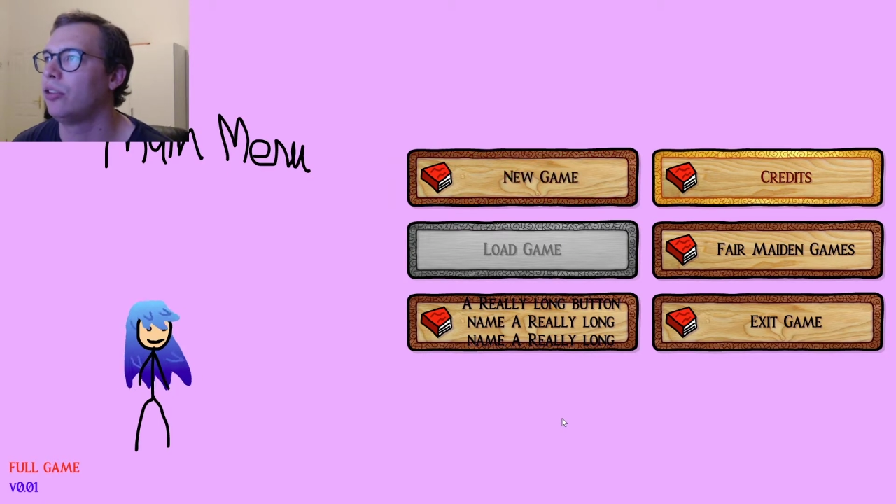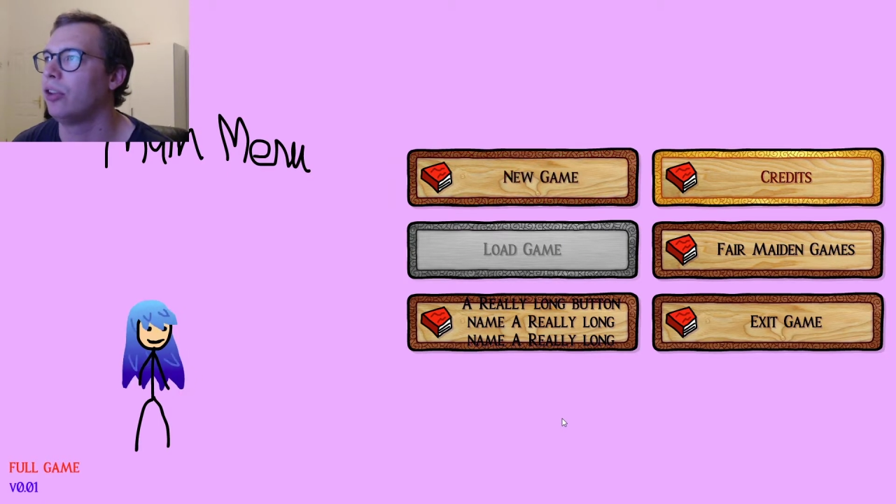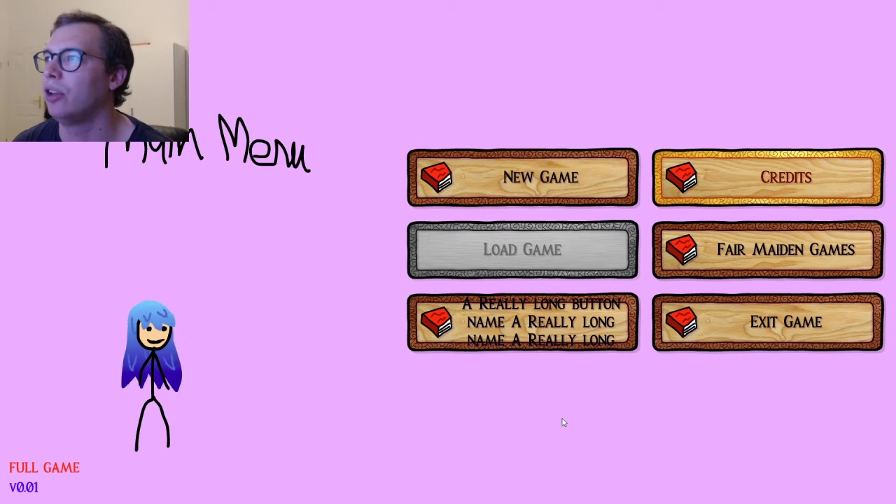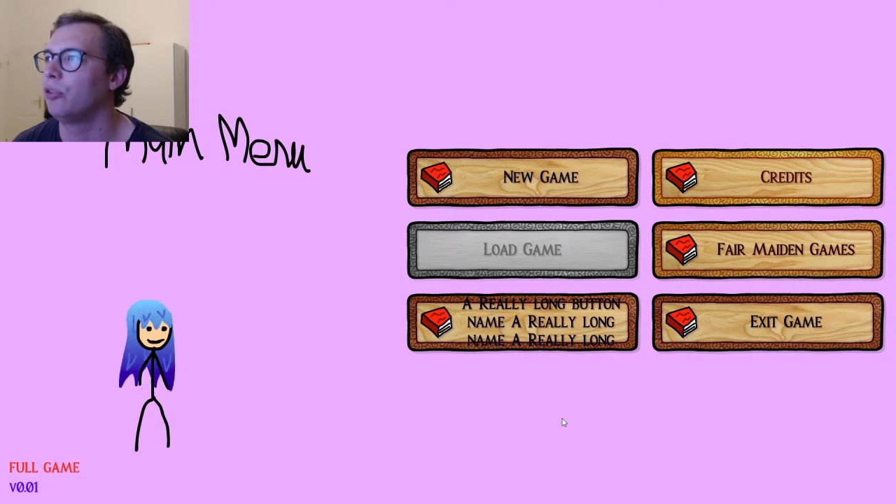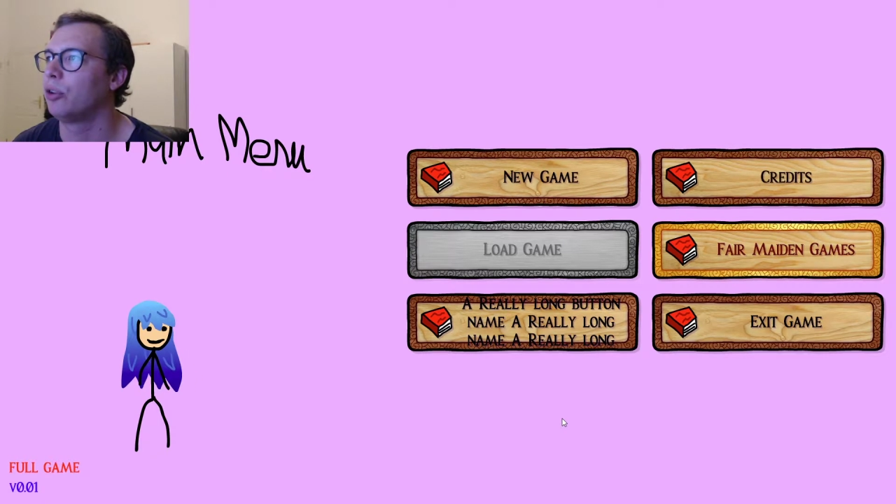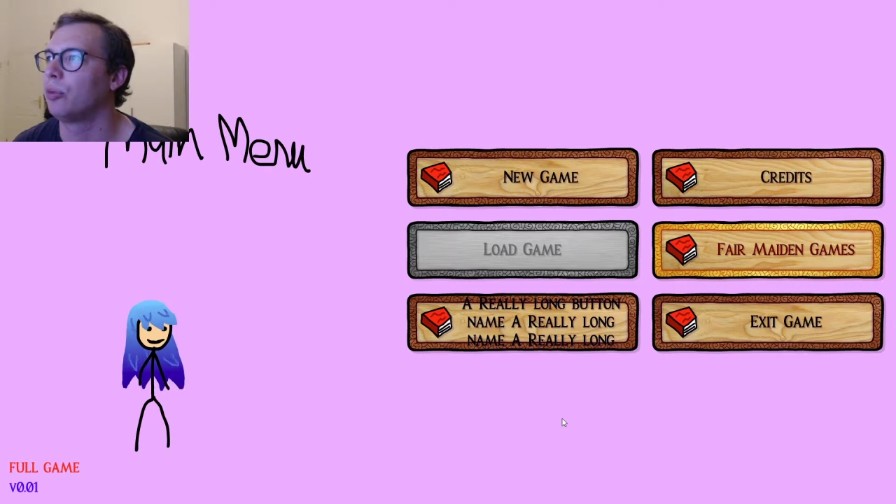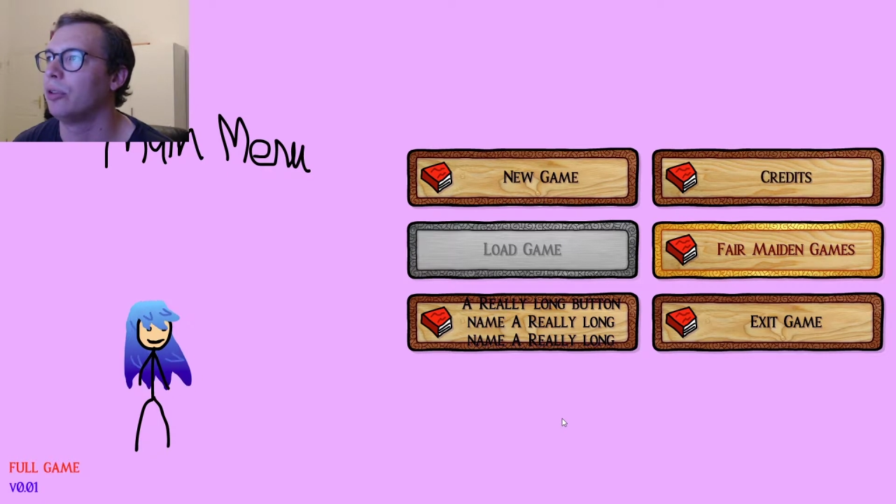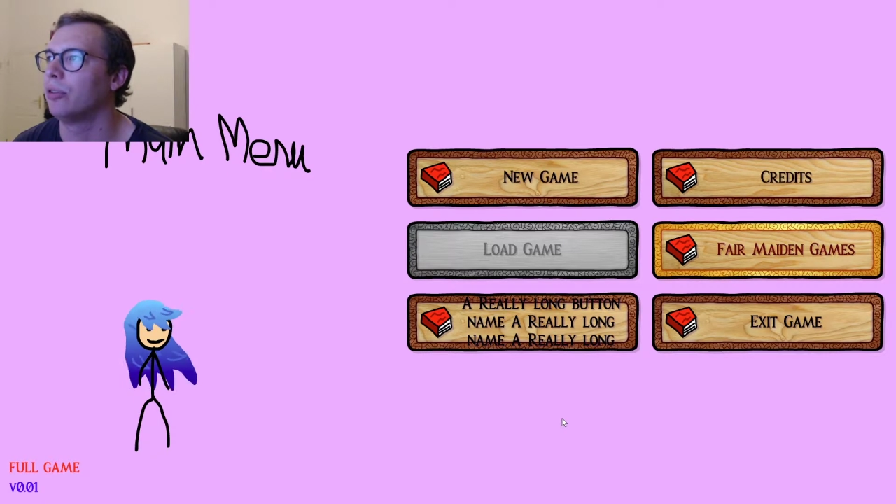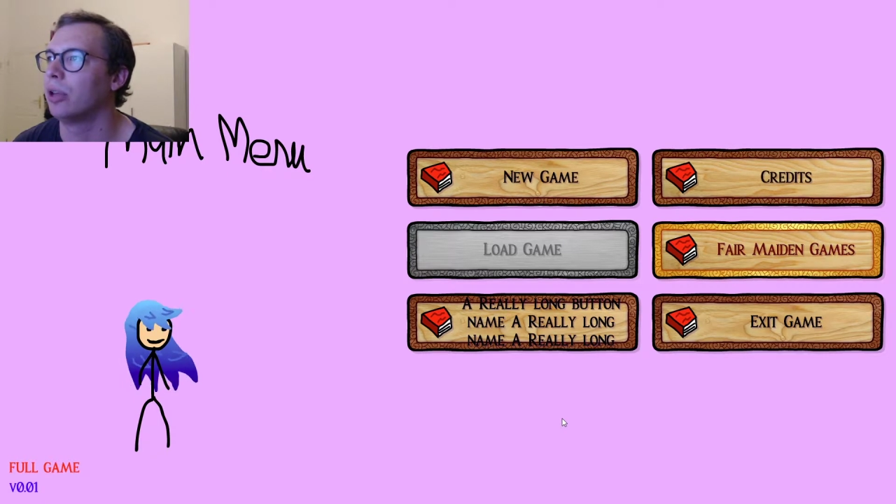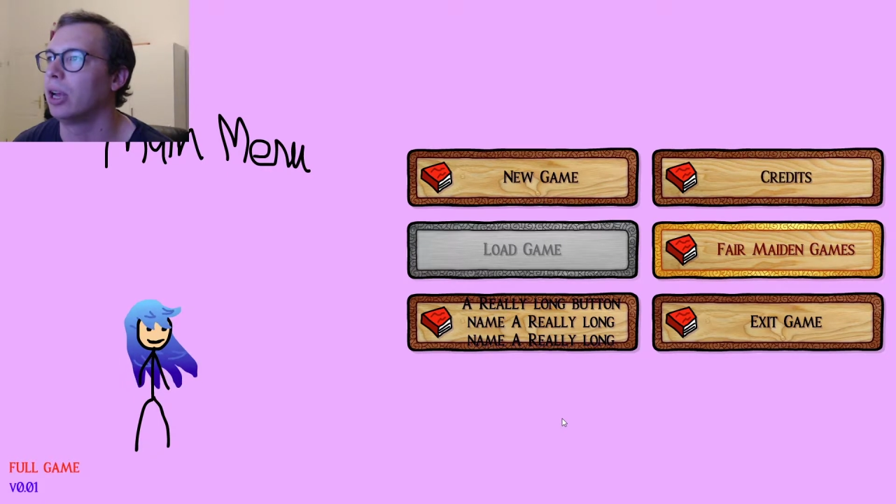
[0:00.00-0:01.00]
change which
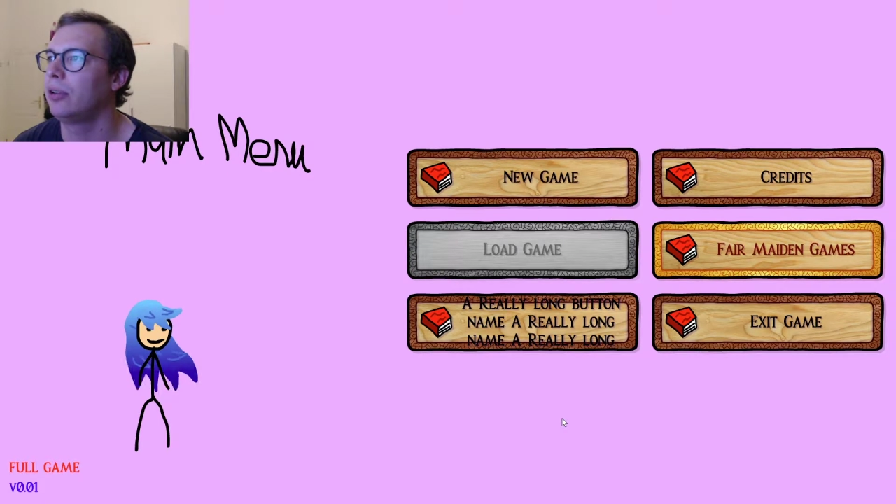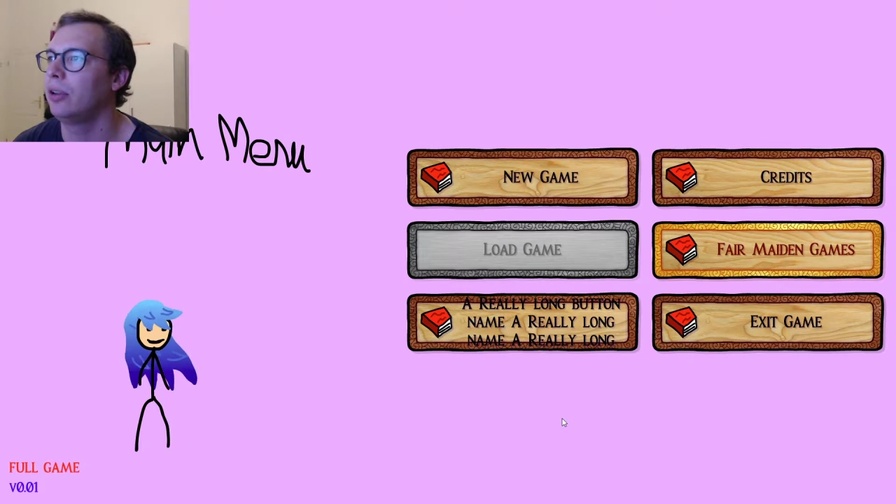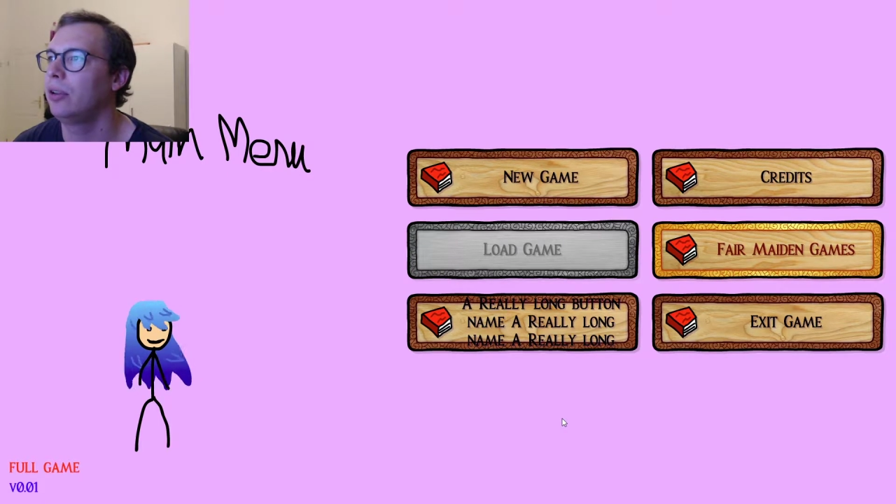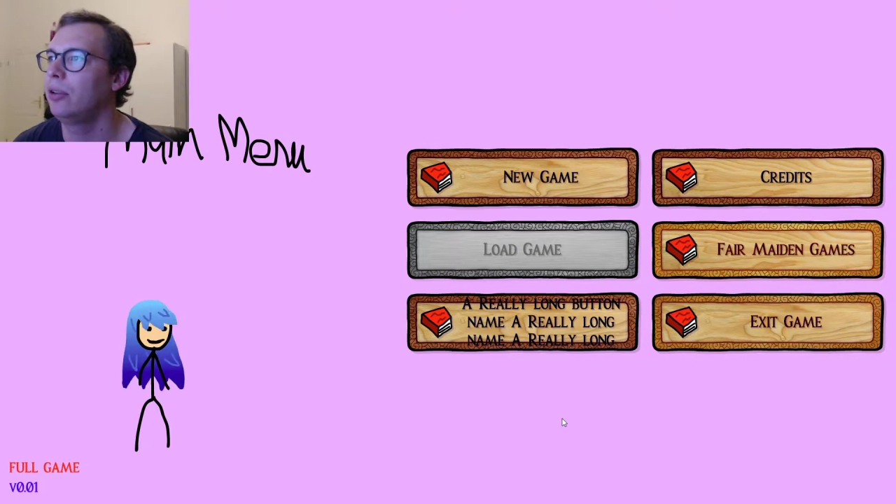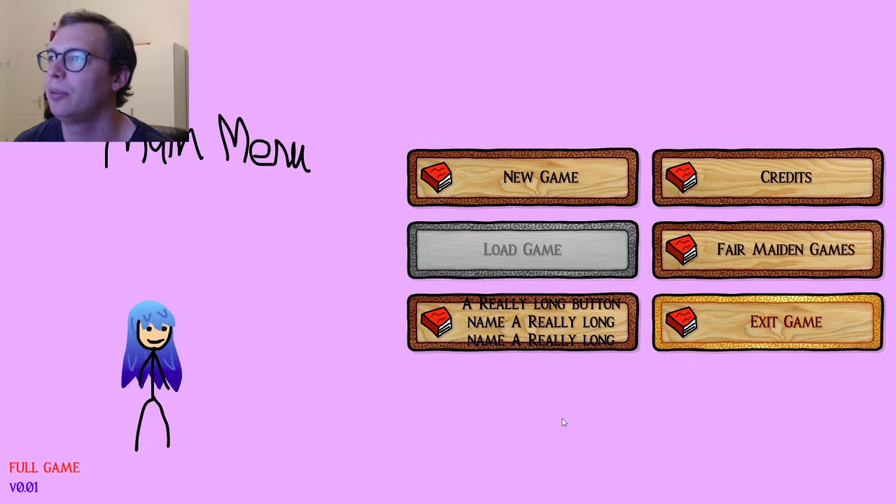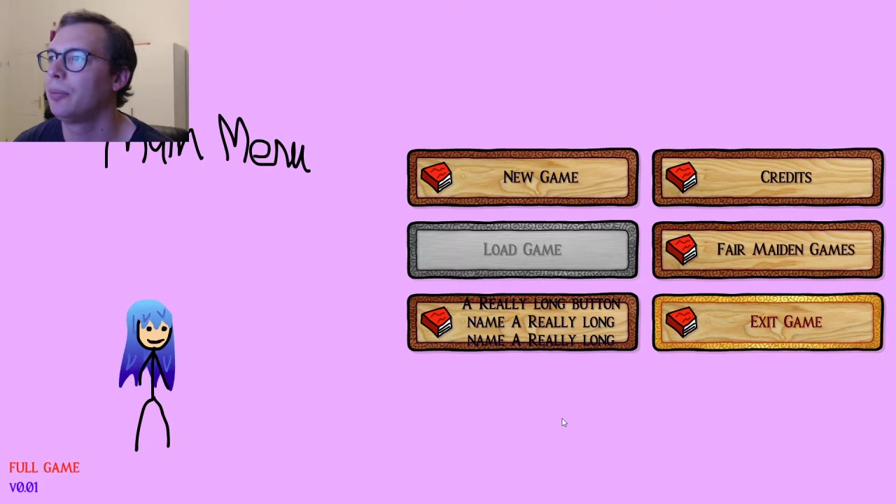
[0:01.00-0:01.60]
one's selected,